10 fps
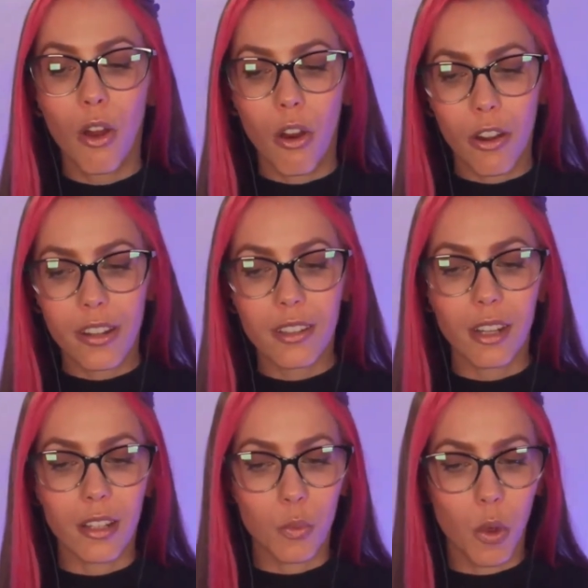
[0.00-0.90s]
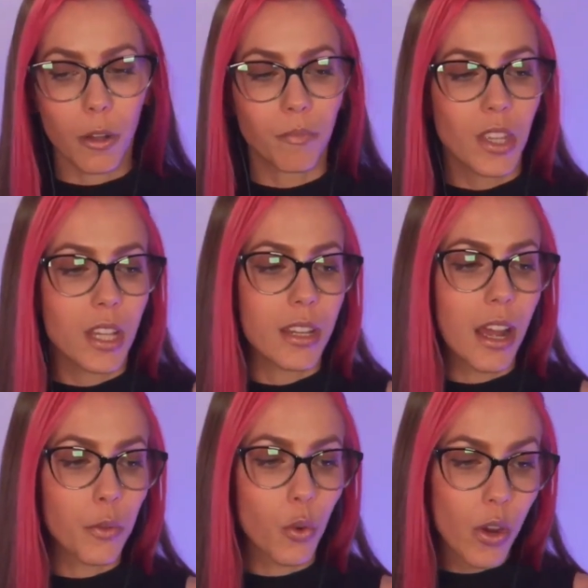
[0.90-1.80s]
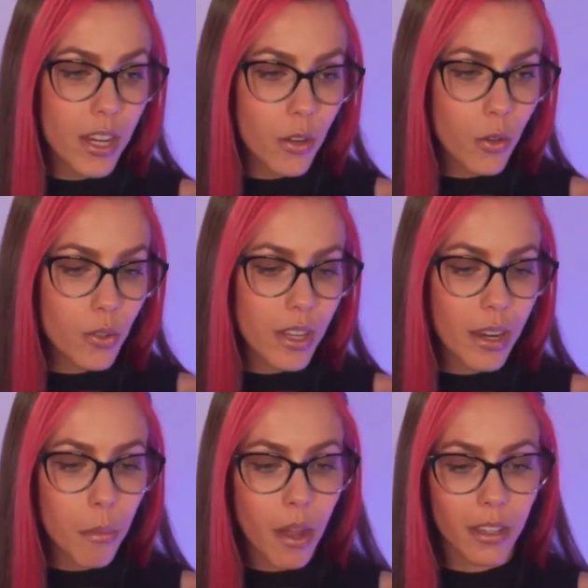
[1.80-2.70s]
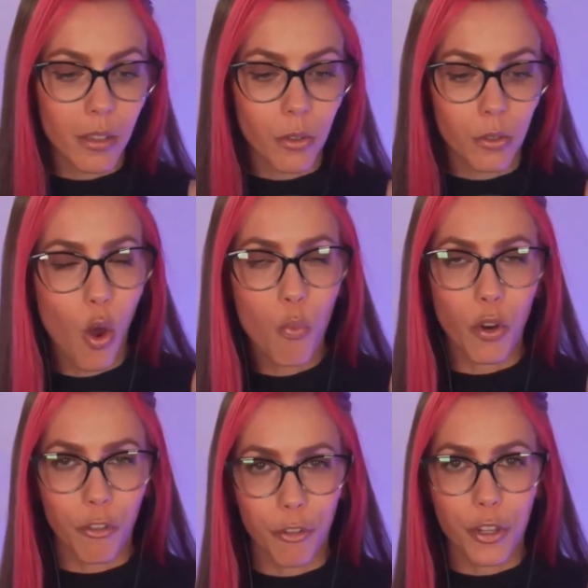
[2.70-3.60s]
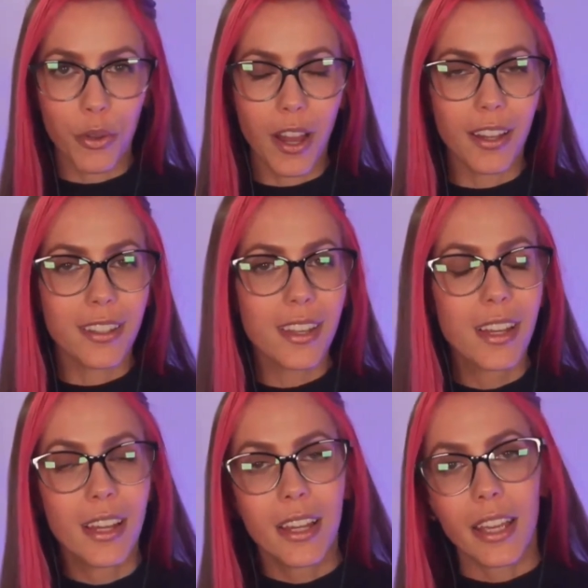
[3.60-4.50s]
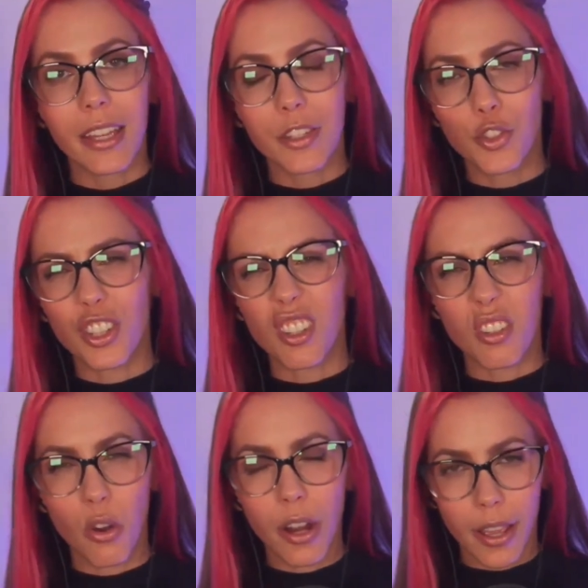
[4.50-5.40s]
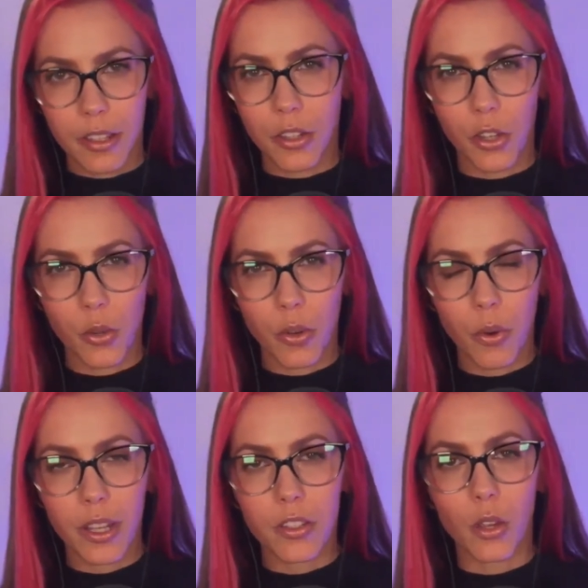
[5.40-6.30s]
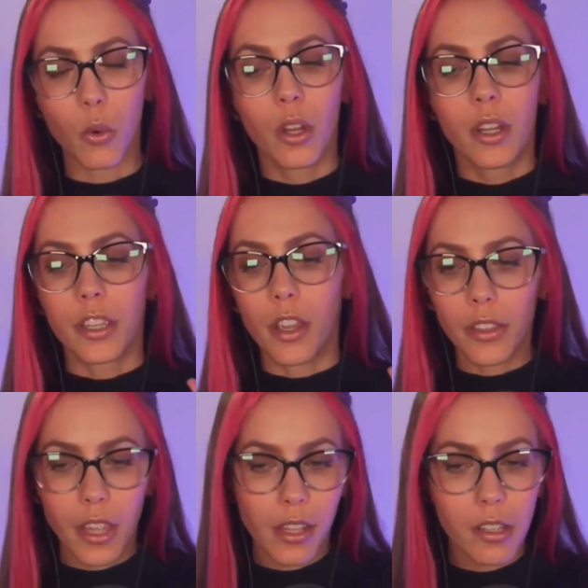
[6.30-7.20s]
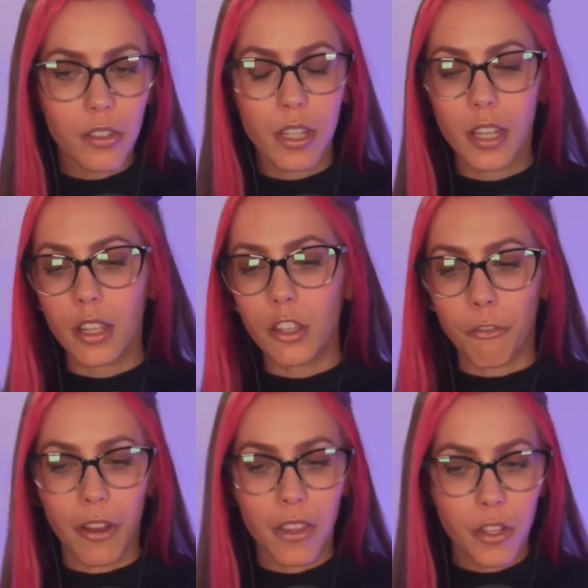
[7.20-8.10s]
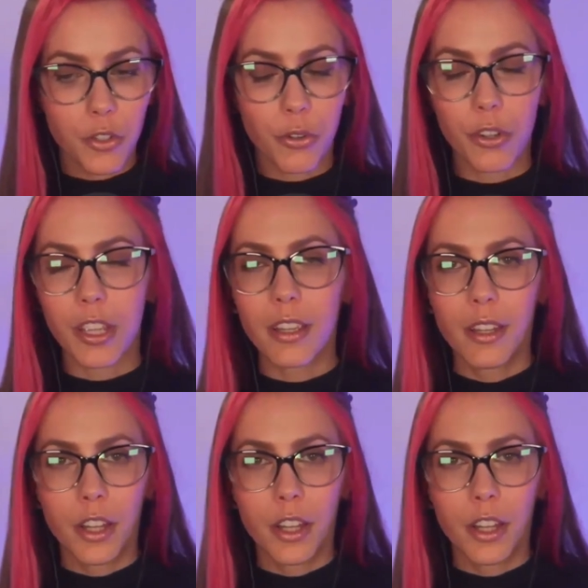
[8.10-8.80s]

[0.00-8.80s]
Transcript: artists as well. Now, the great news and my little homework for you guys is just to start executing, right? So you got the LLC, you find the attorney,